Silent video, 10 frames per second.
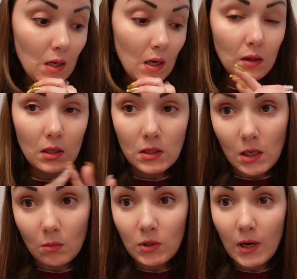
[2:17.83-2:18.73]
and this
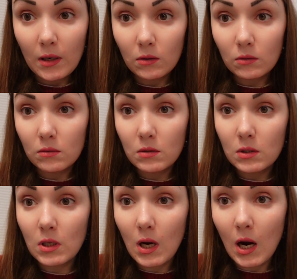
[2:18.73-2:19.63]
time around
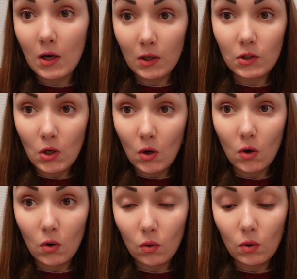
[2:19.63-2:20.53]
I don't
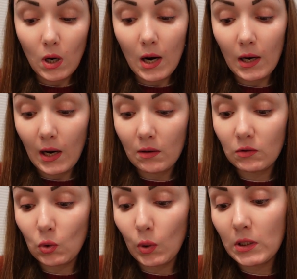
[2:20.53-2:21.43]
know I have
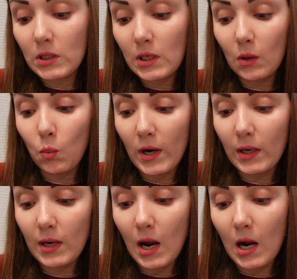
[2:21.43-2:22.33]
no idea
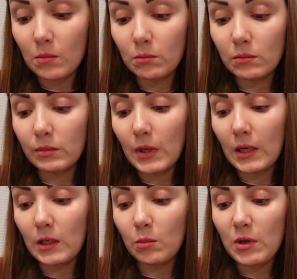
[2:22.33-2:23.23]
when I'm
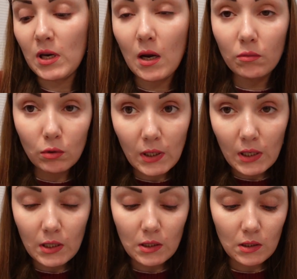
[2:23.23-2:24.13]
gonna be
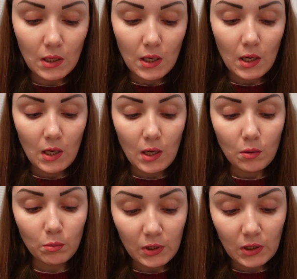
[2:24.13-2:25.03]
ovulating
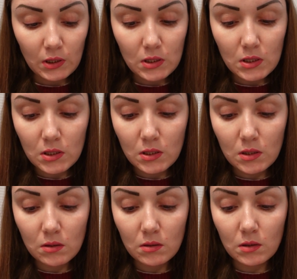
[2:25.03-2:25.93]

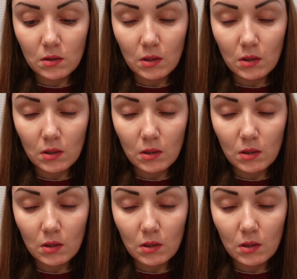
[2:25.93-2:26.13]
because